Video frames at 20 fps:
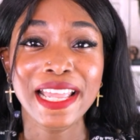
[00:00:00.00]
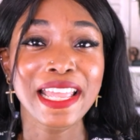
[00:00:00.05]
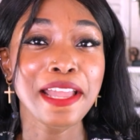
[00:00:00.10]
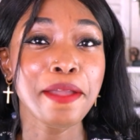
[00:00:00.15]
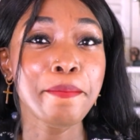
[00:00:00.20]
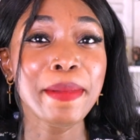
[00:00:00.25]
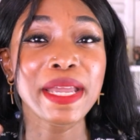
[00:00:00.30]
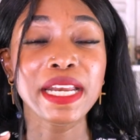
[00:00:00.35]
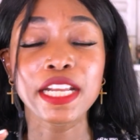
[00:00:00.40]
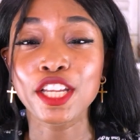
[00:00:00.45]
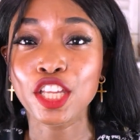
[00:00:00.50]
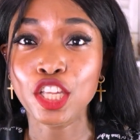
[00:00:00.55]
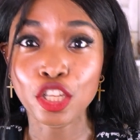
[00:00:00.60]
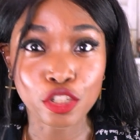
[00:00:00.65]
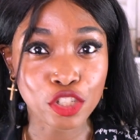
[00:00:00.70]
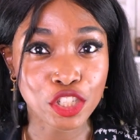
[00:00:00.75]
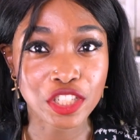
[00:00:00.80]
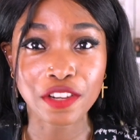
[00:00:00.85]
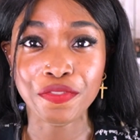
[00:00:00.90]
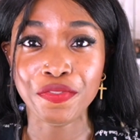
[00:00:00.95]
It made a
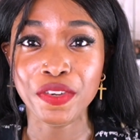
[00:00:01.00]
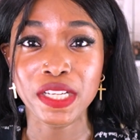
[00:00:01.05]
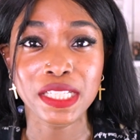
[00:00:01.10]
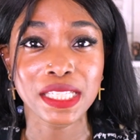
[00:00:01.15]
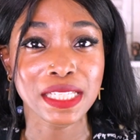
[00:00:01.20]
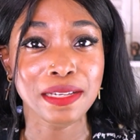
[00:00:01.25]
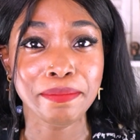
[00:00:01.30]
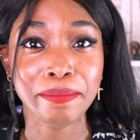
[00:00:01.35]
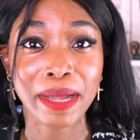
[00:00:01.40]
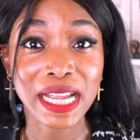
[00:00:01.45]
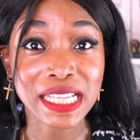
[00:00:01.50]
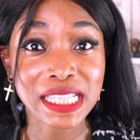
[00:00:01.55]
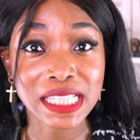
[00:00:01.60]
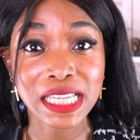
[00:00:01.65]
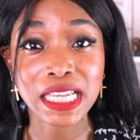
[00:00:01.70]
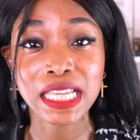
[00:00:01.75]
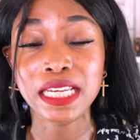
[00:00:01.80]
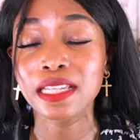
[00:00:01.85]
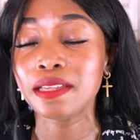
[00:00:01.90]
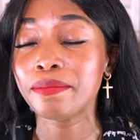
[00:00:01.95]
huge difference in my
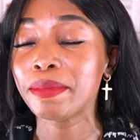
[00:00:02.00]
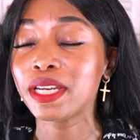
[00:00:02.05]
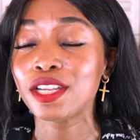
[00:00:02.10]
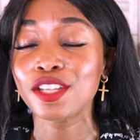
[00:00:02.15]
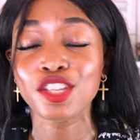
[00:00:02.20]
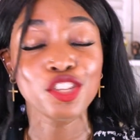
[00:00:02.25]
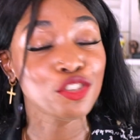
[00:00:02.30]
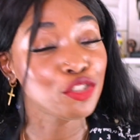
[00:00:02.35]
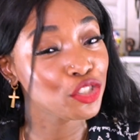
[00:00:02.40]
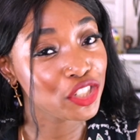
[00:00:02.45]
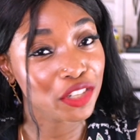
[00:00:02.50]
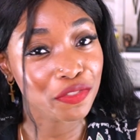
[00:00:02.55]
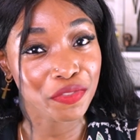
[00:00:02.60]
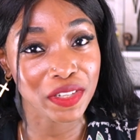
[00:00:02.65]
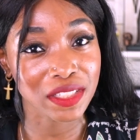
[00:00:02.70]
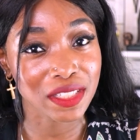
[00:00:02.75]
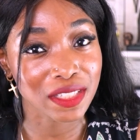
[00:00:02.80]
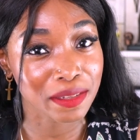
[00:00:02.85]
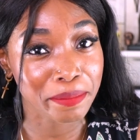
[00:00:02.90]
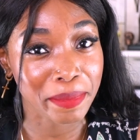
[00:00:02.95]
skin. It made a huge
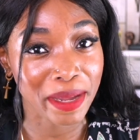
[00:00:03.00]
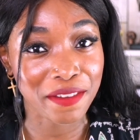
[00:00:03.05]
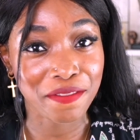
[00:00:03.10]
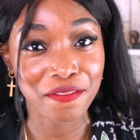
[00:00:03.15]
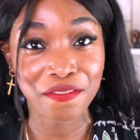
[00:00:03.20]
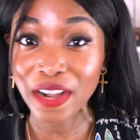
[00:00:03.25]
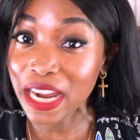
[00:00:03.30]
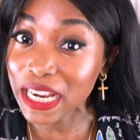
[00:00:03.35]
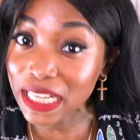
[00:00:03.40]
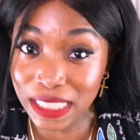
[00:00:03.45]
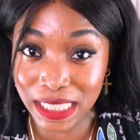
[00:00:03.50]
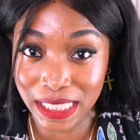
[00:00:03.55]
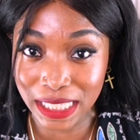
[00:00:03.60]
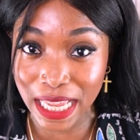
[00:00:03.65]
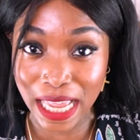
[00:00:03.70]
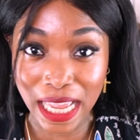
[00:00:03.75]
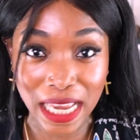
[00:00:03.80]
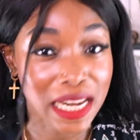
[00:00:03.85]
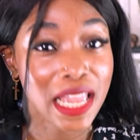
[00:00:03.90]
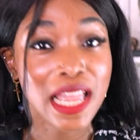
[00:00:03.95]
difference in my friend's
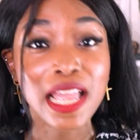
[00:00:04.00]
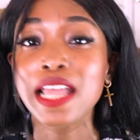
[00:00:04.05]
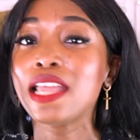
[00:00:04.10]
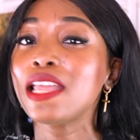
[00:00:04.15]
skin.